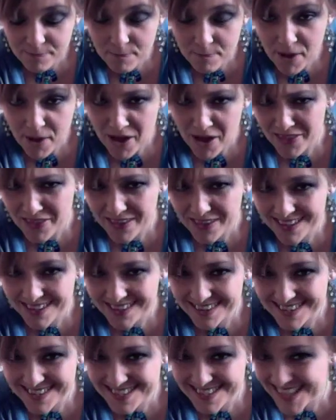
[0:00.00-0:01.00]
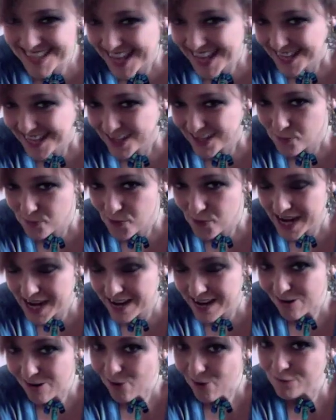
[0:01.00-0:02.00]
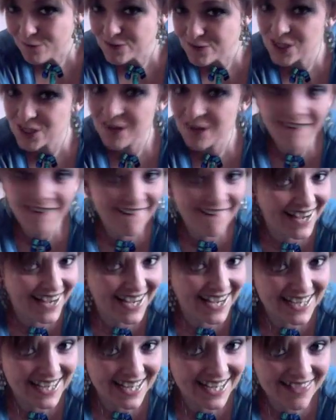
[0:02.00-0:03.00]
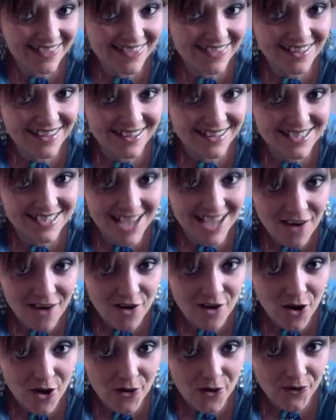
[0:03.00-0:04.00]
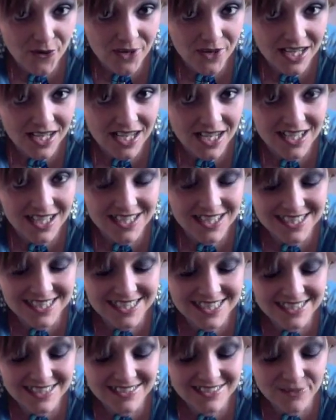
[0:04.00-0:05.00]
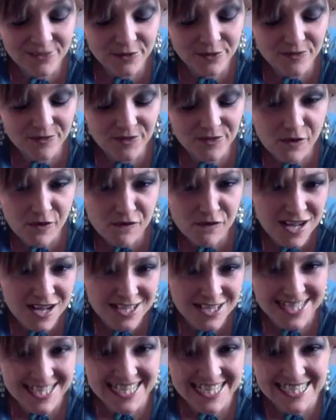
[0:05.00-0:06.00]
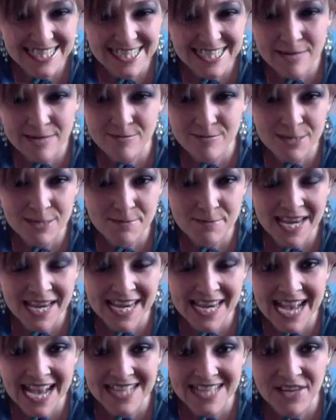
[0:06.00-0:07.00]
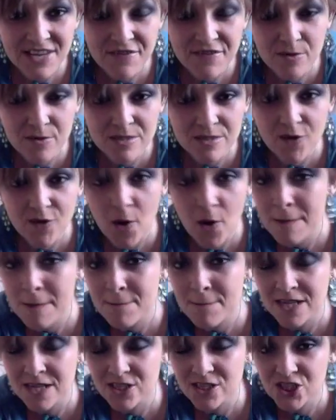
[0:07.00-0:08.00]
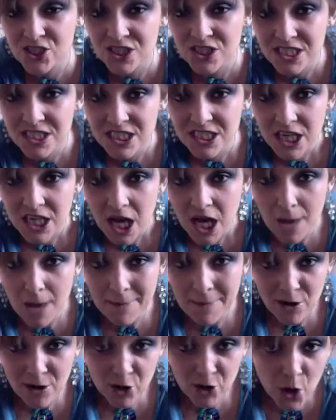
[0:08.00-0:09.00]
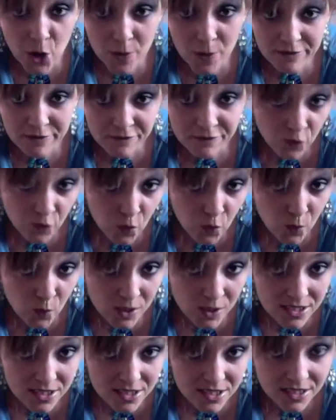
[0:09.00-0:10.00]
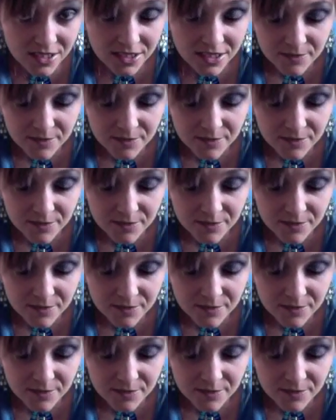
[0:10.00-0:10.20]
But the second week of July in the tarot firstly seemed to me as if it was very much about going forward.